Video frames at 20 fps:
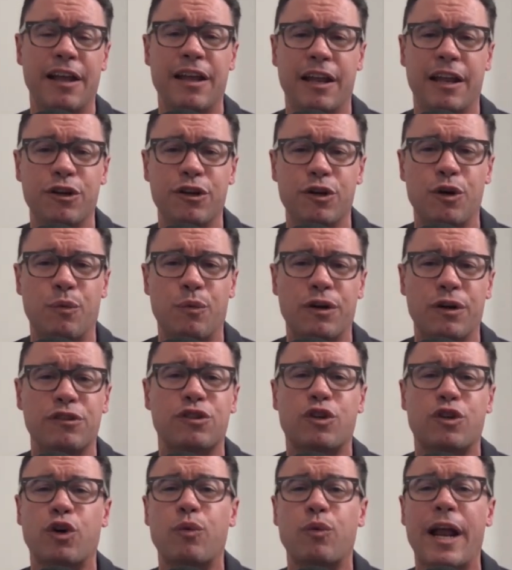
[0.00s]
in your
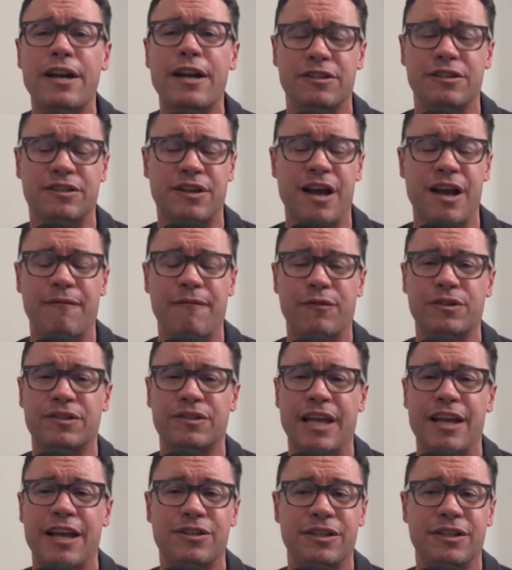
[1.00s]
words, courageous
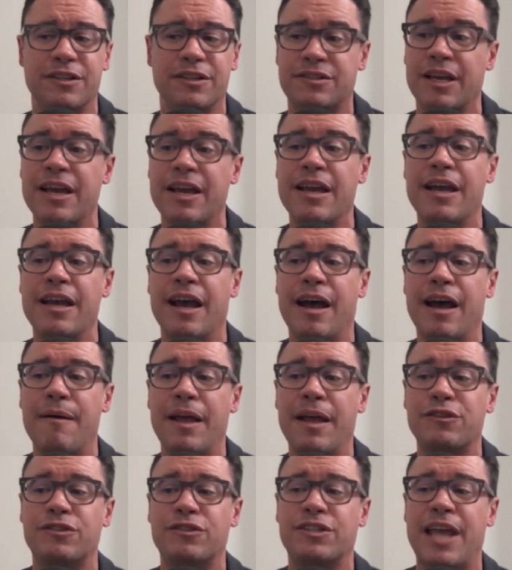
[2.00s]
conversations uh,
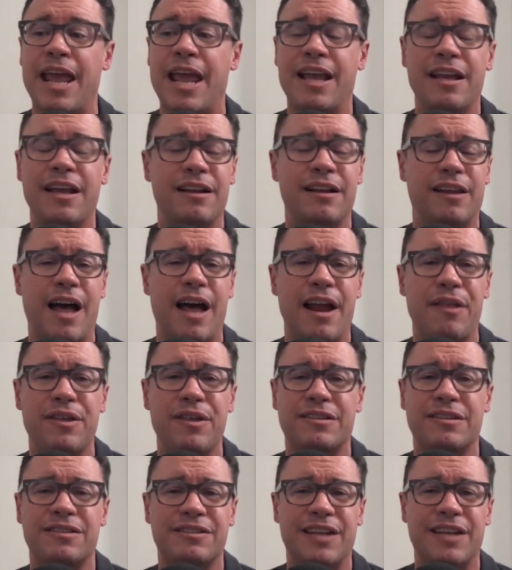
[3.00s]
has taken a lot of
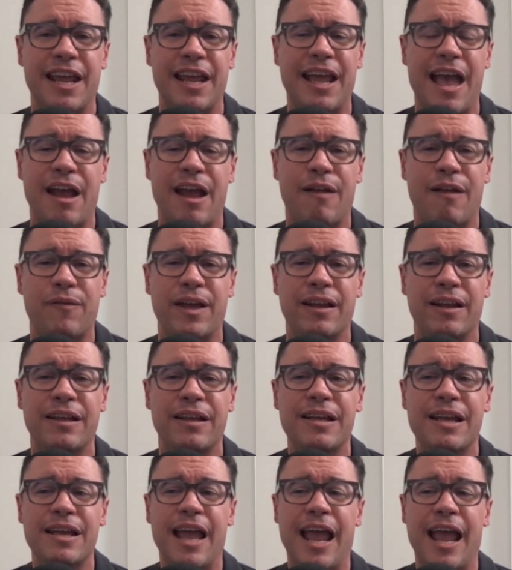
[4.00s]
the sting out of it
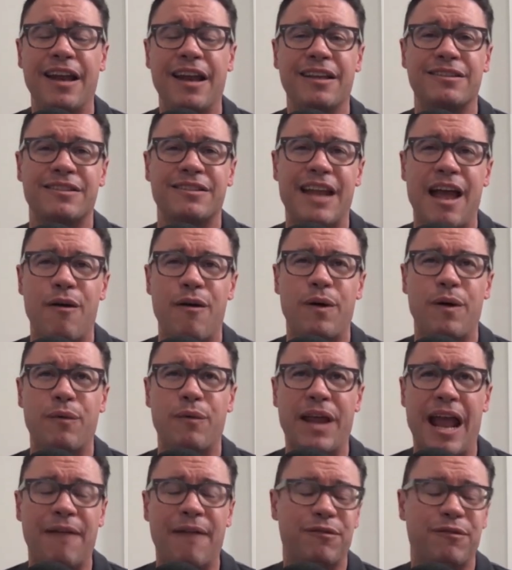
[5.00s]
and is now what
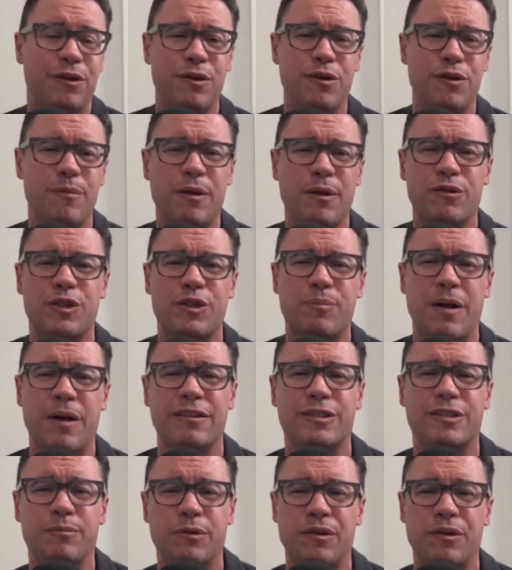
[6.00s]
we have to do to be
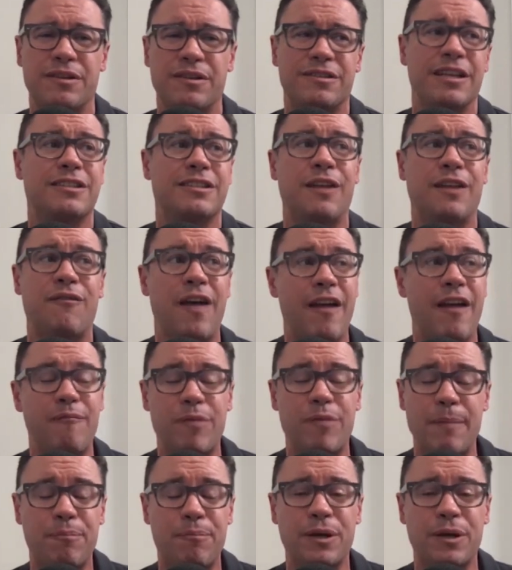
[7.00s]
responsible to the 65
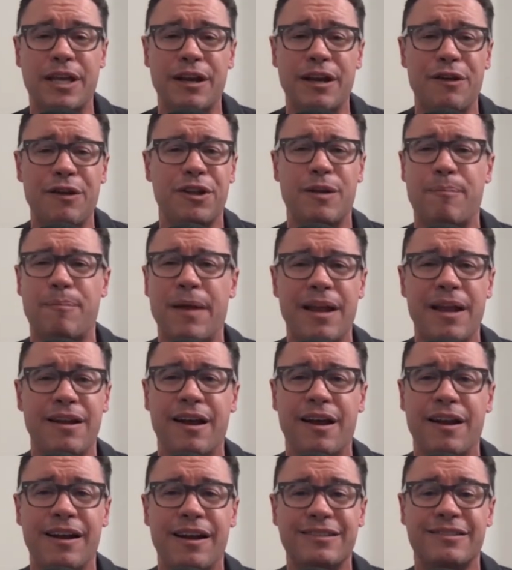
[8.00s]
people here that depend
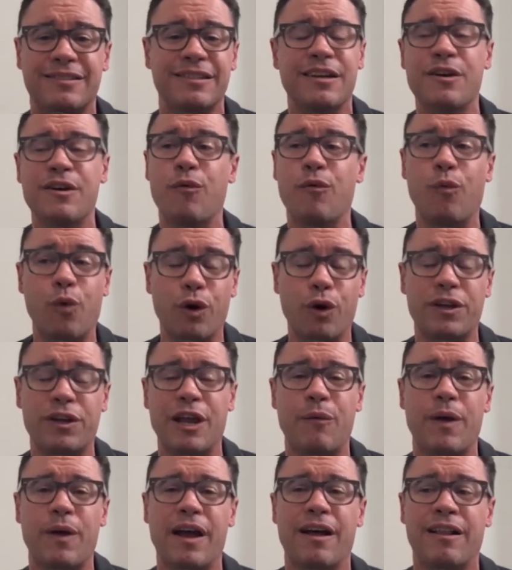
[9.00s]
on us
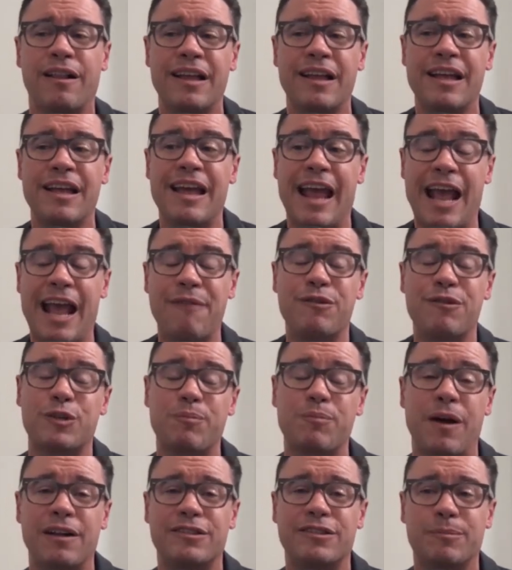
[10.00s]
working well and
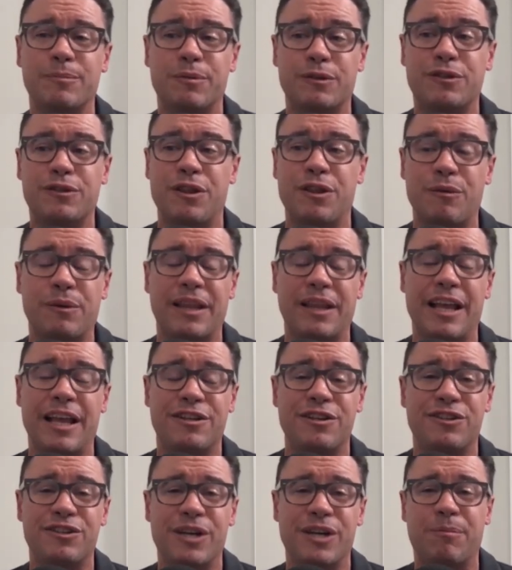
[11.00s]
responsible to the
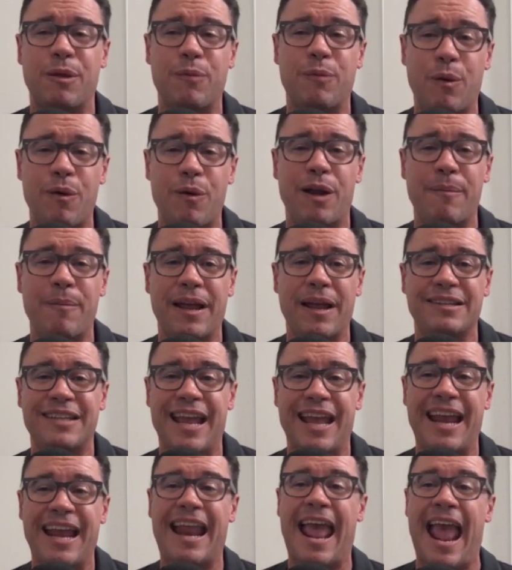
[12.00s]
relationship that we want to
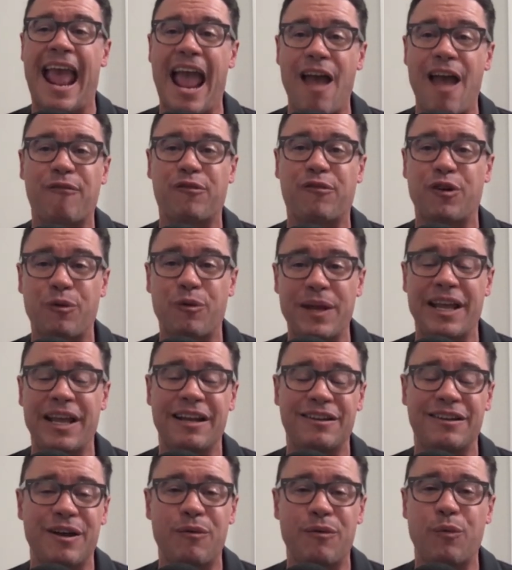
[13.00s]
maintain after we
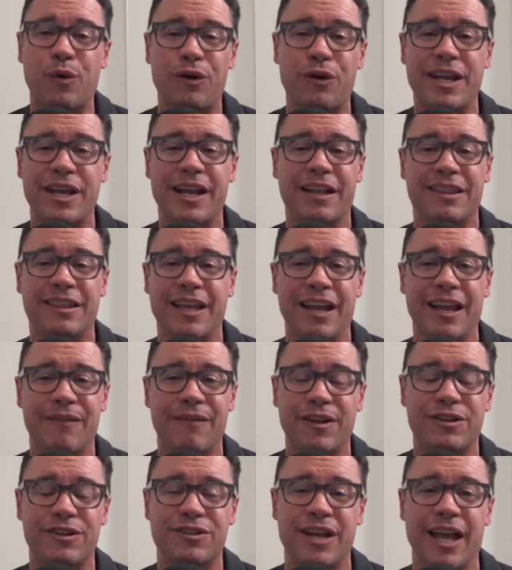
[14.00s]
get done working at the end
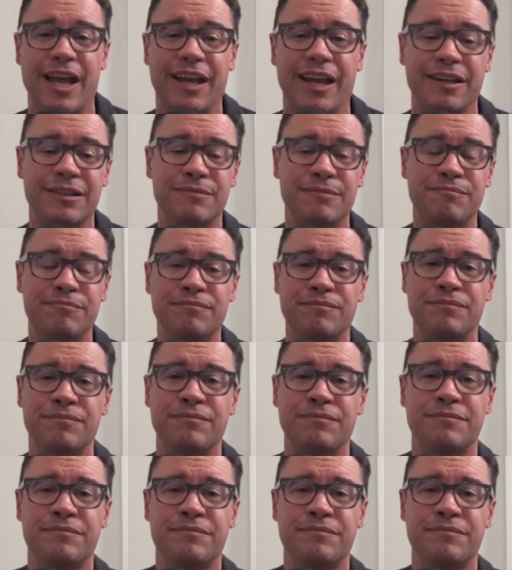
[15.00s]
of each day.